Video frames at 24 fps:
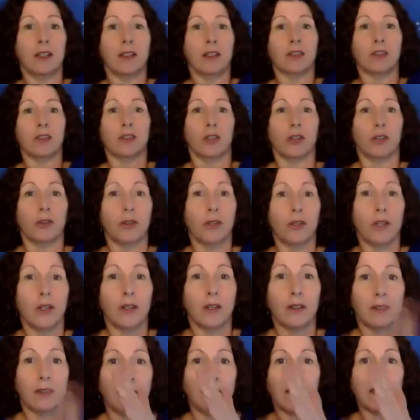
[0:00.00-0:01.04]
So
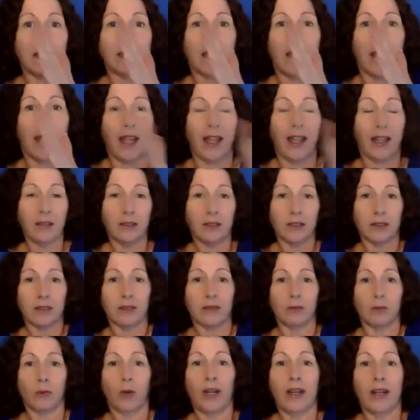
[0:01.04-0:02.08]
this hand,
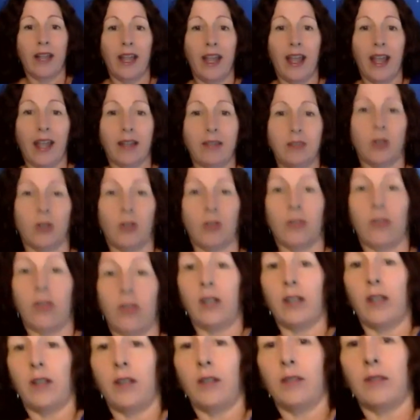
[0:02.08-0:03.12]
one hand on
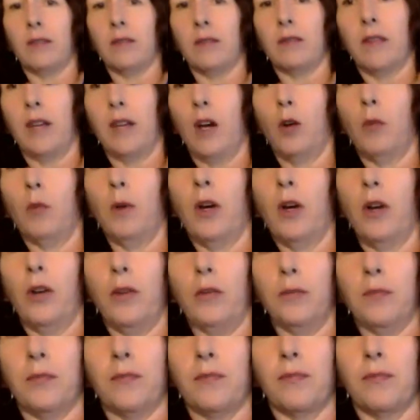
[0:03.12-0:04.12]
the elbow,